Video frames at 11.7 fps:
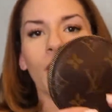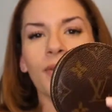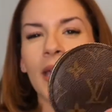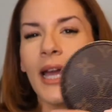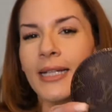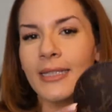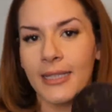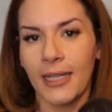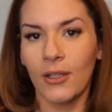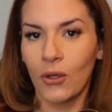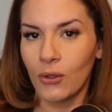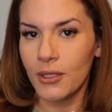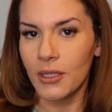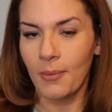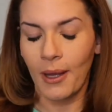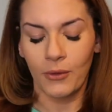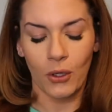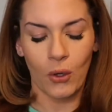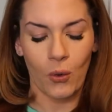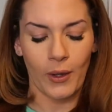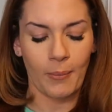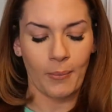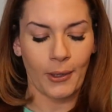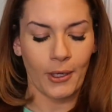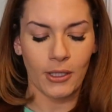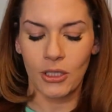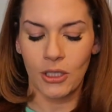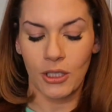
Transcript: one thing I did notice about the coin purse,